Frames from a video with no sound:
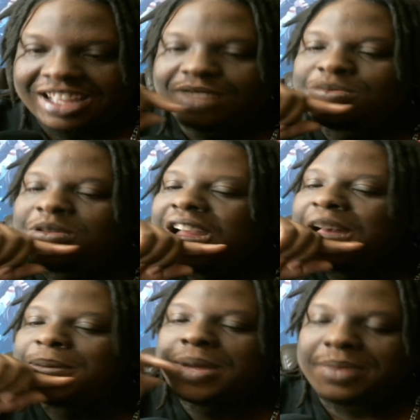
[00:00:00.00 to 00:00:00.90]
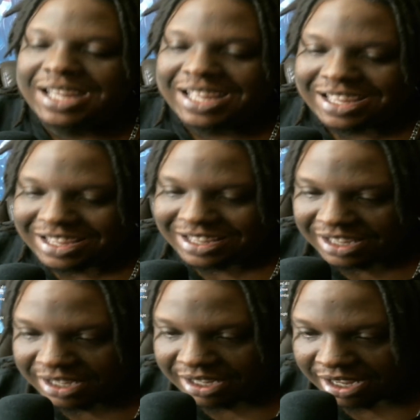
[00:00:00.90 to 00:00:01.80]
Probably.
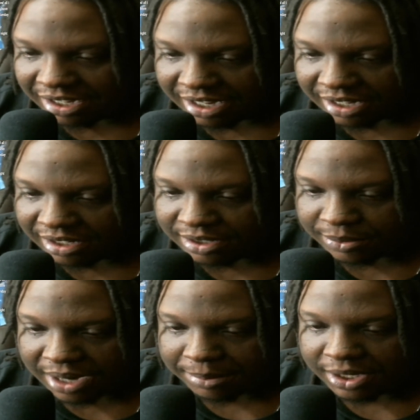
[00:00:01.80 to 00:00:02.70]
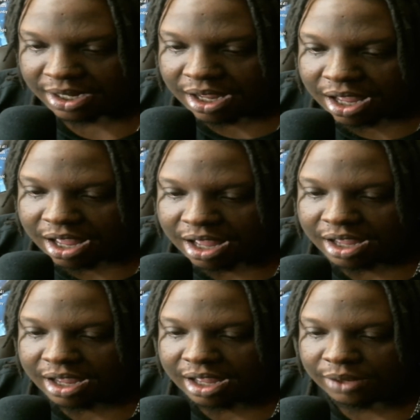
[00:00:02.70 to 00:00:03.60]
Okay, let's see what happened.
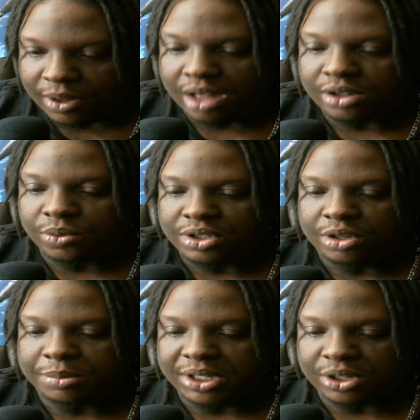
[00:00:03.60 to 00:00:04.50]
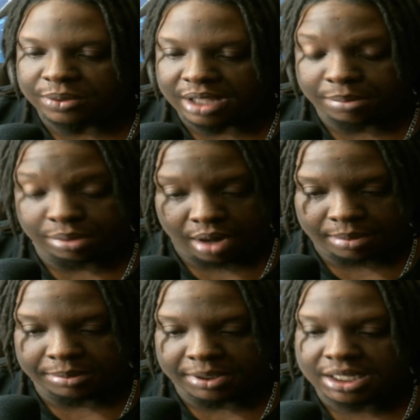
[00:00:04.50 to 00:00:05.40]
LOL Hunter would still be doing that,
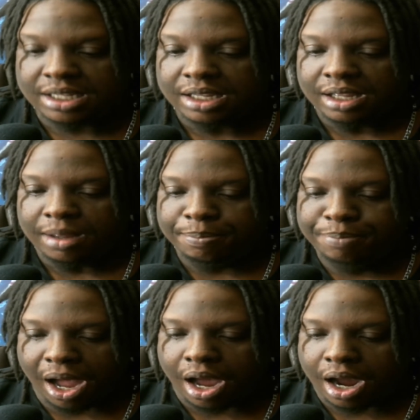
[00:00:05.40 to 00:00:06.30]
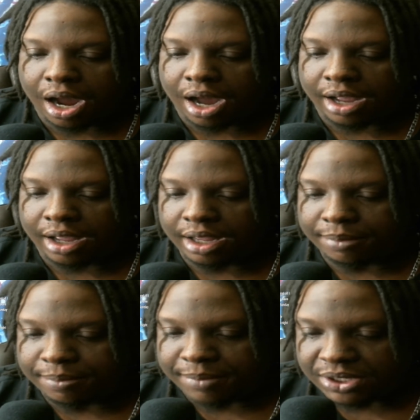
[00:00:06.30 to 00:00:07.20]
probably. Bah!
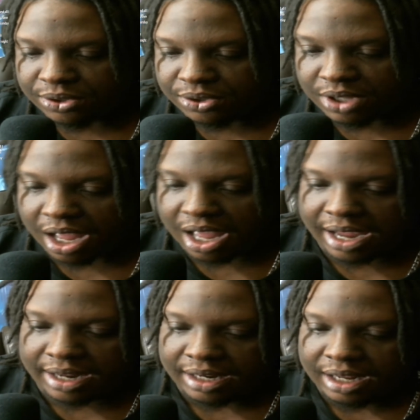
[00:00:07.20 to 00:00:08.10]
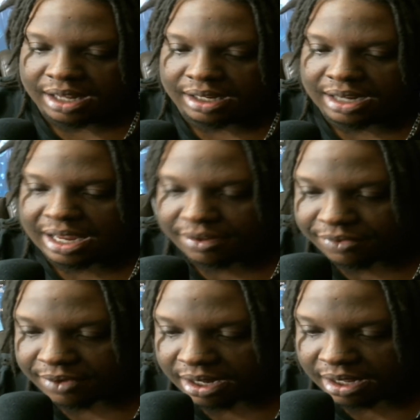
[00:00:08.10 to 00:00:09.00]
Mr. Skye, Lady
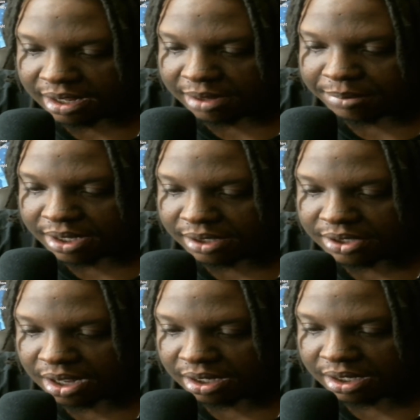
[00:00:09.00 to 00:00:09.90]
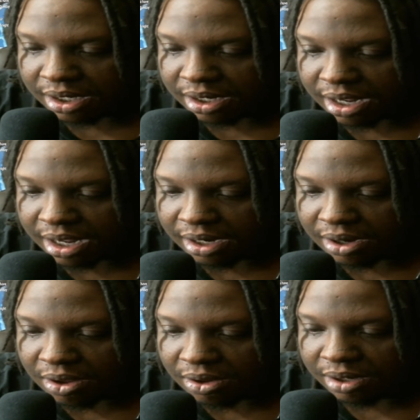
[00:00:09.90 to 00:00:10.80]
Freya, Bug Talk, and
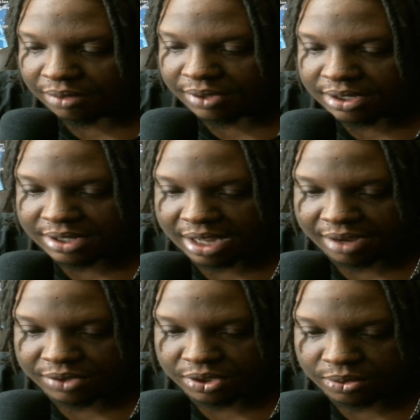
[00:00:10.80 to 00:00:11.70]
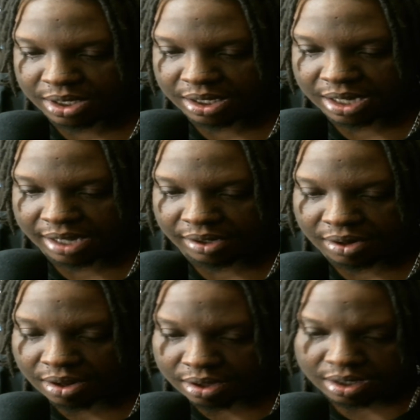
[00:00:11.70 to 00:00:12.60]
all of us have to get
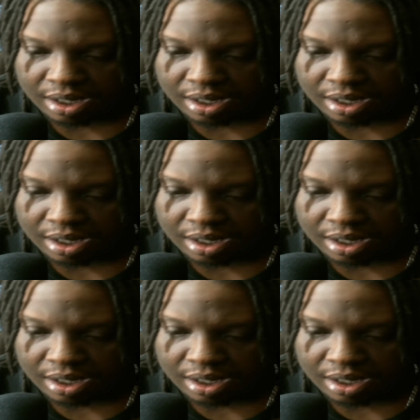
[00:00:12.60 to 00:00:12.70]
along,